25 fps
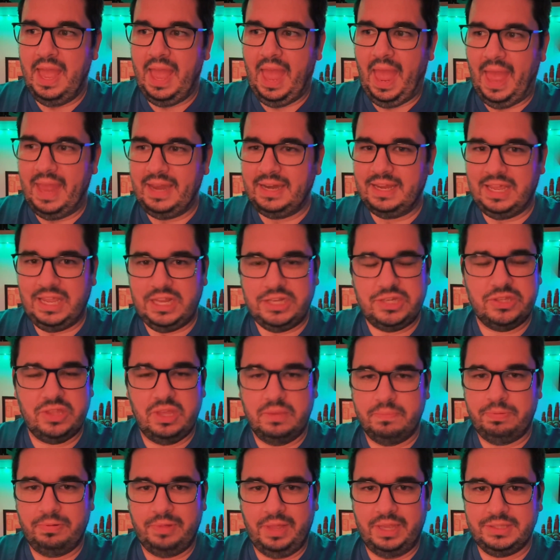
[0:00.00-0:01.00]
and each of
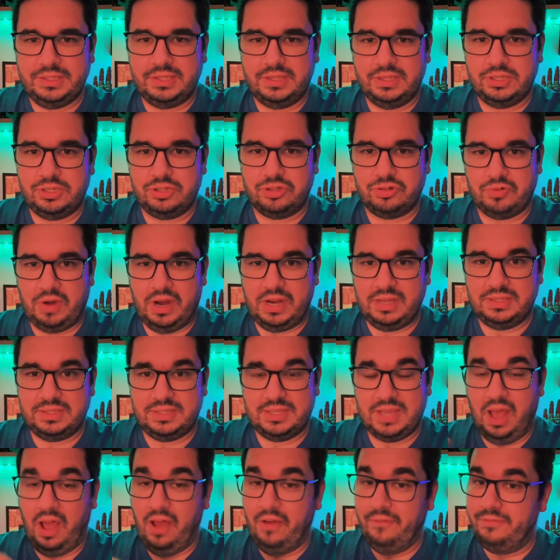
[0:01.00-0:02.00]
them play to the strengths
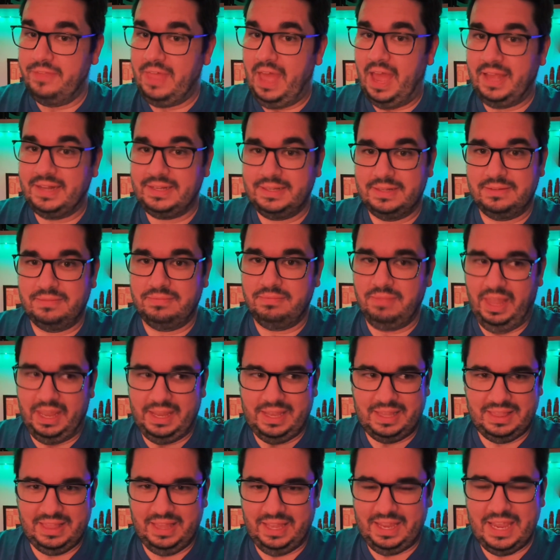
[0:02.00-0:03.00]
of that,
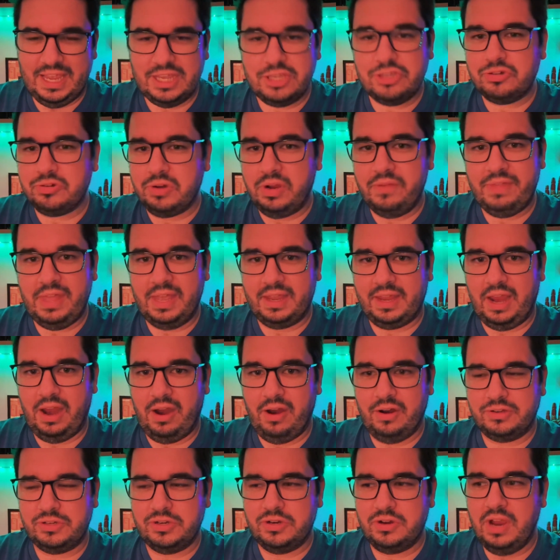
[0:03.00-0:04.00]
like, the history of that
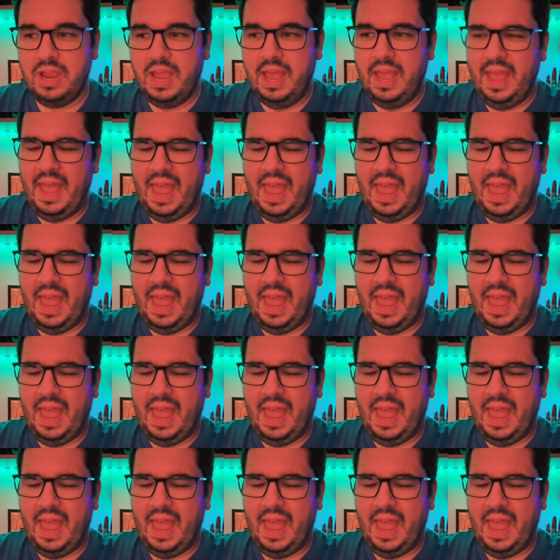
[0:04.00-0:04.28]
character,